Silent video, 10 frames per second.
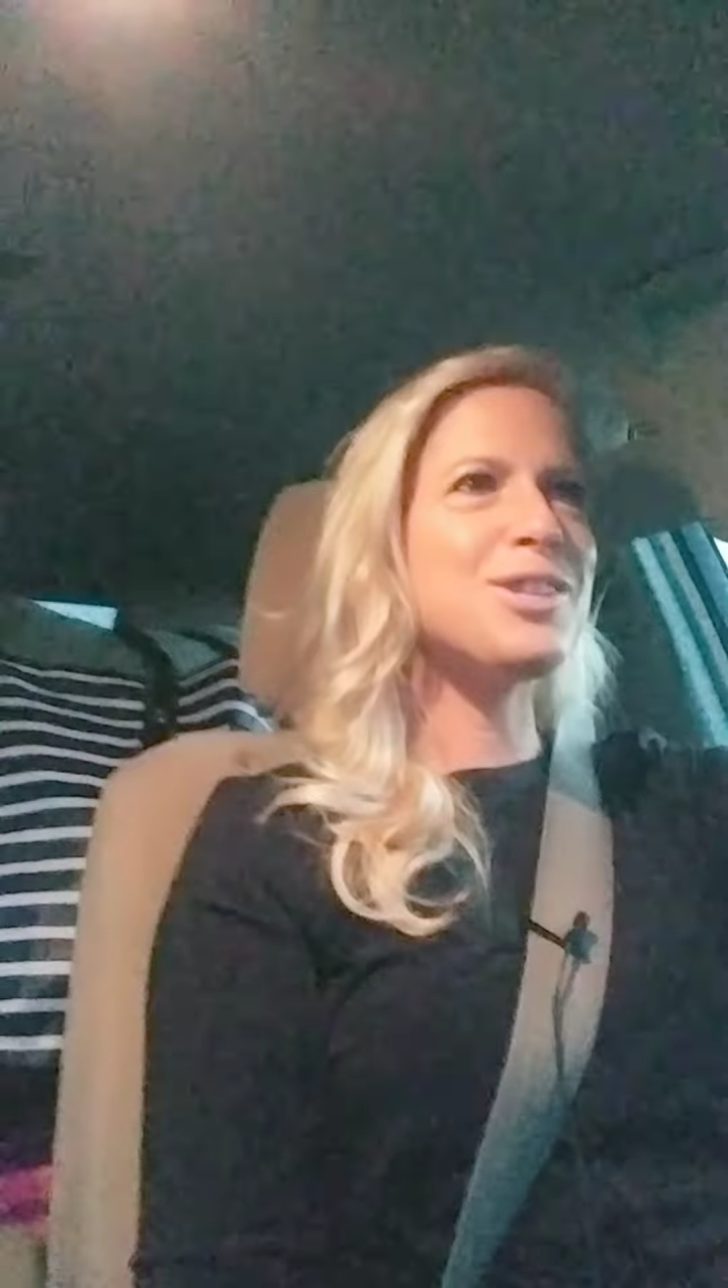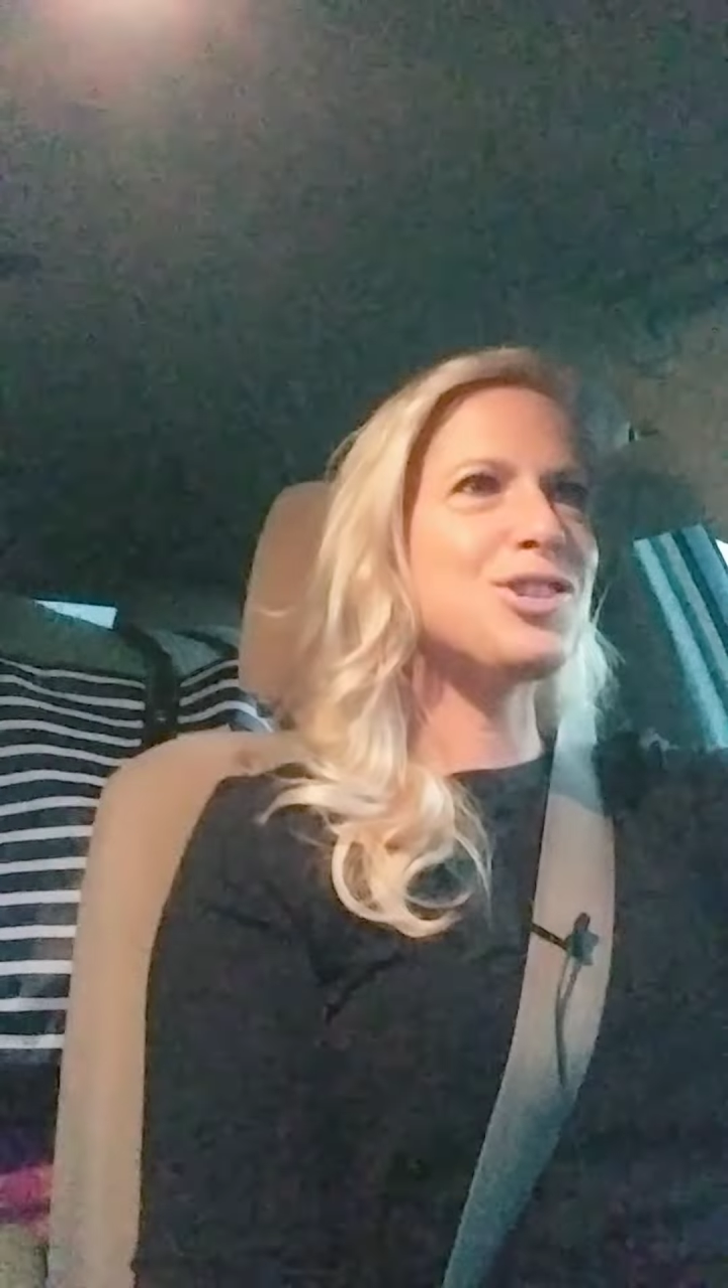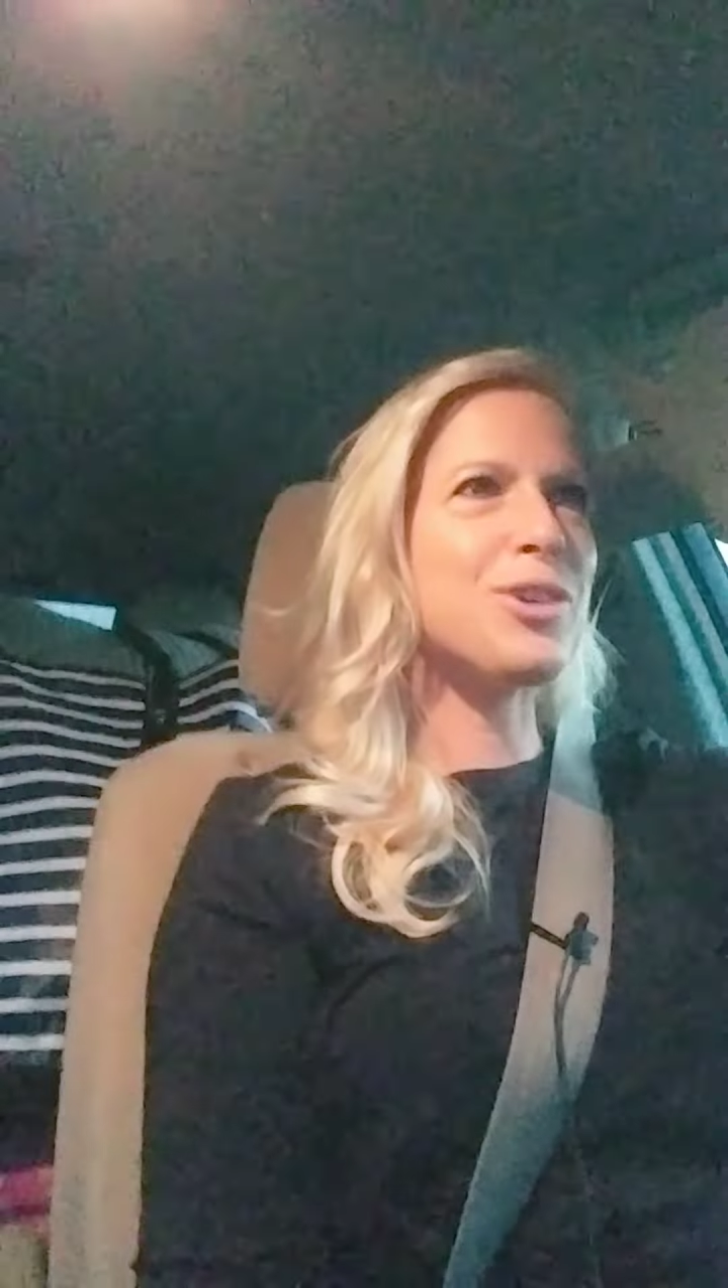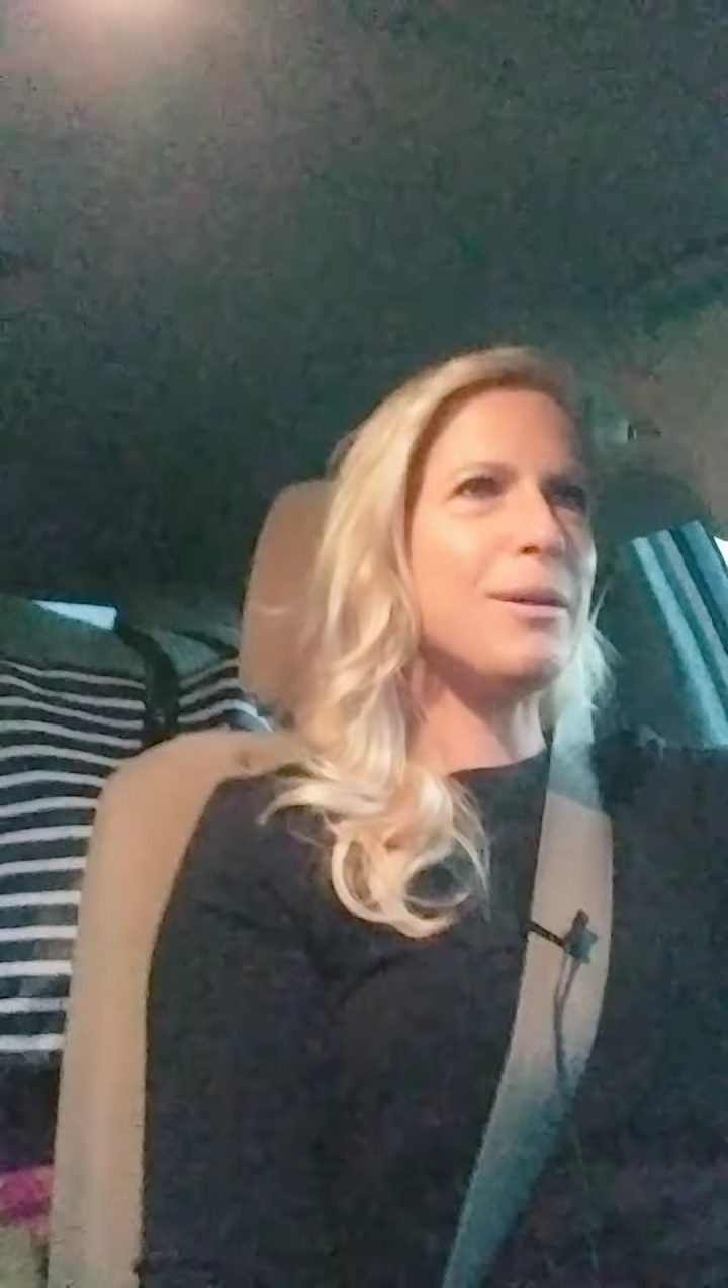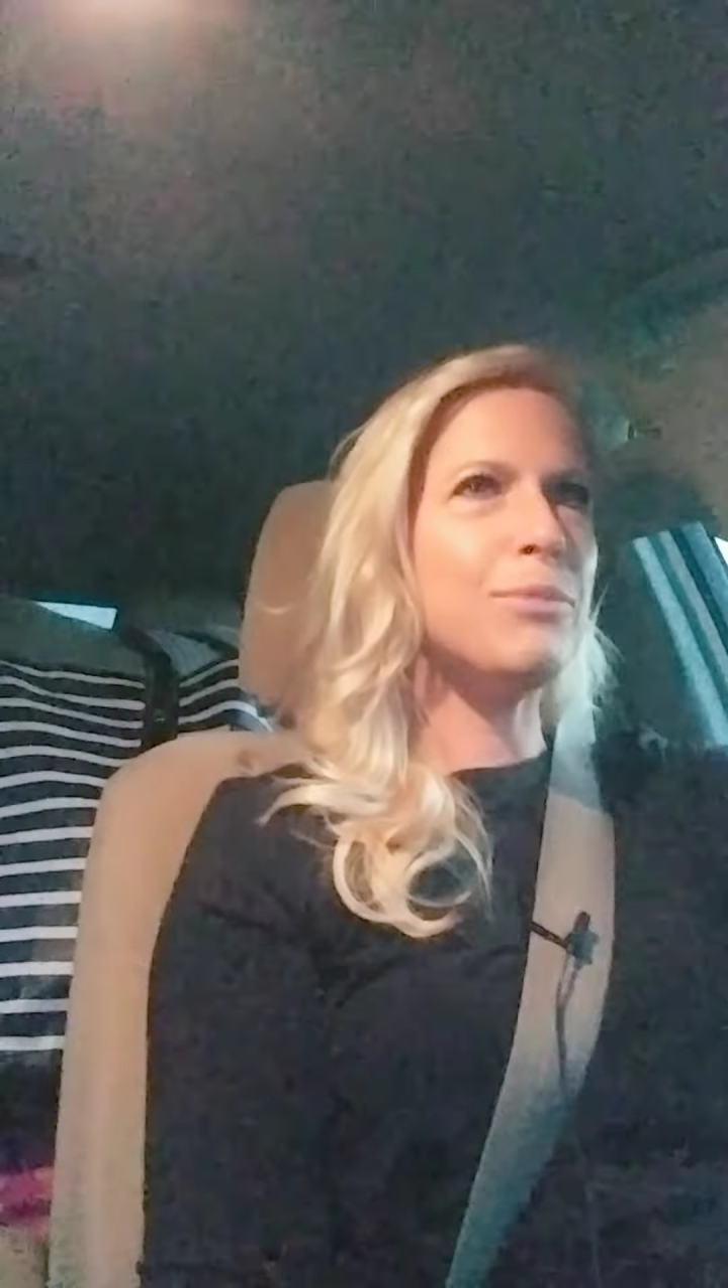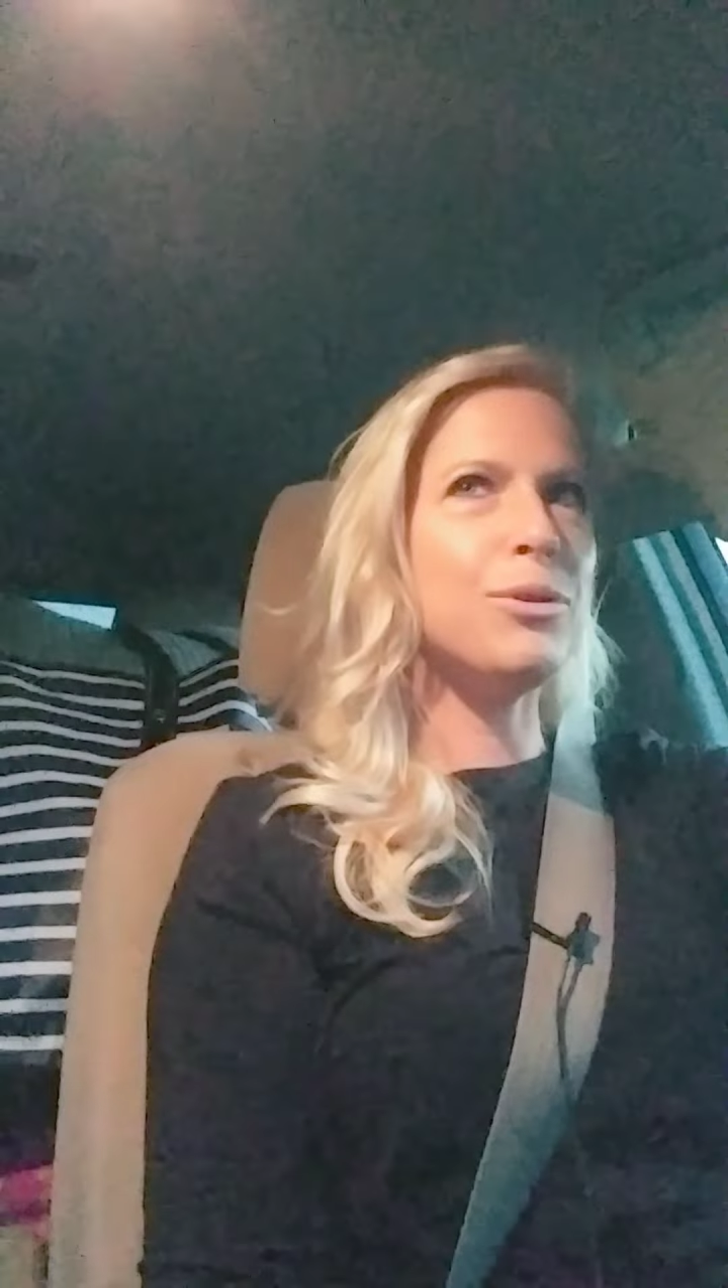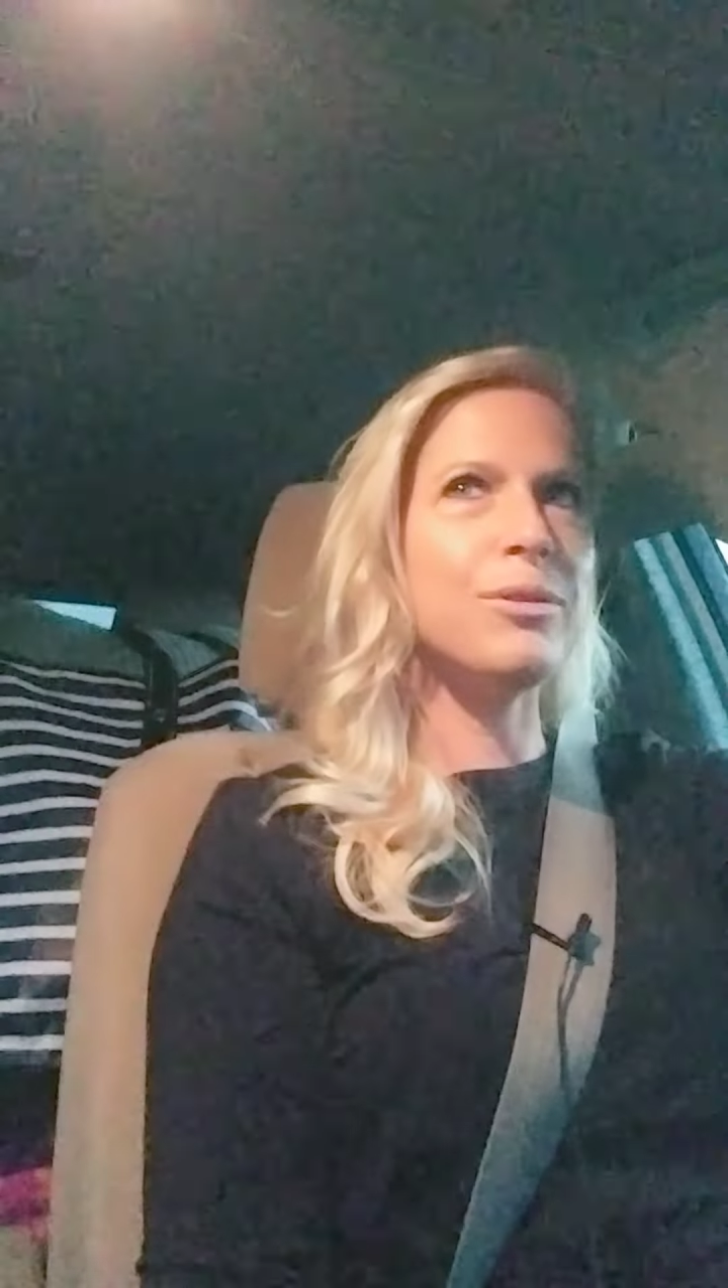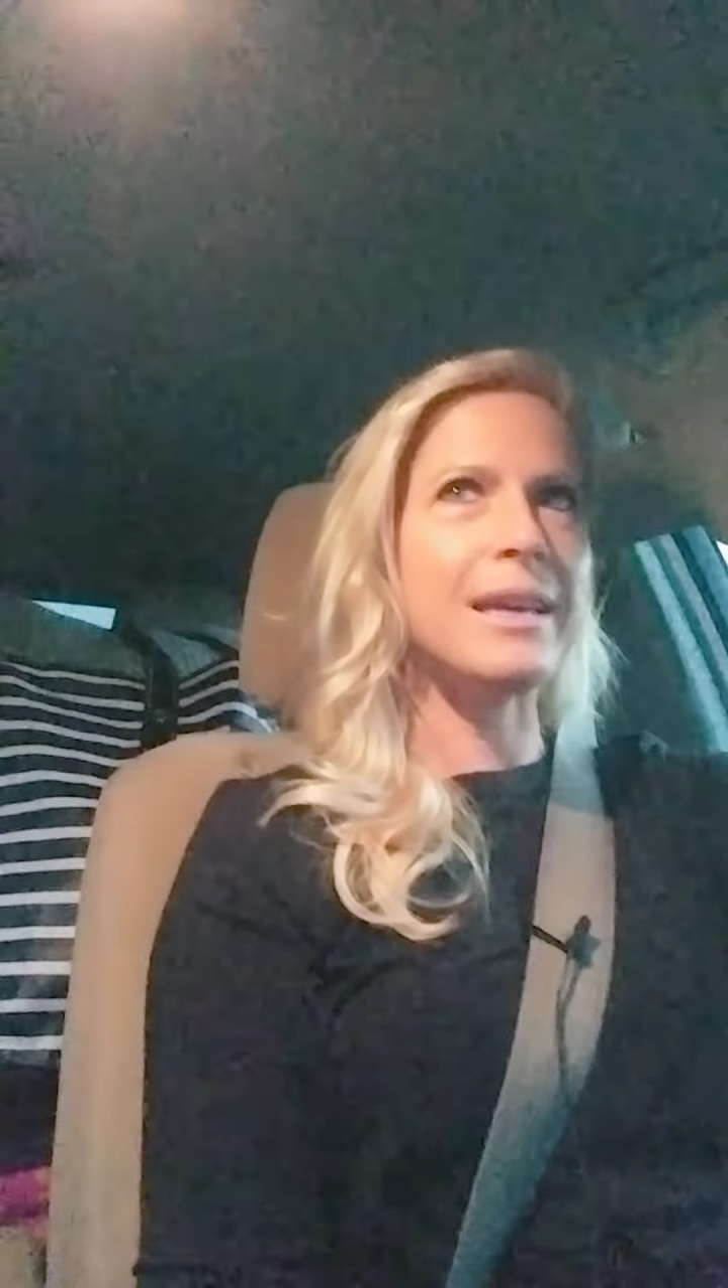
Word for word: stromboli.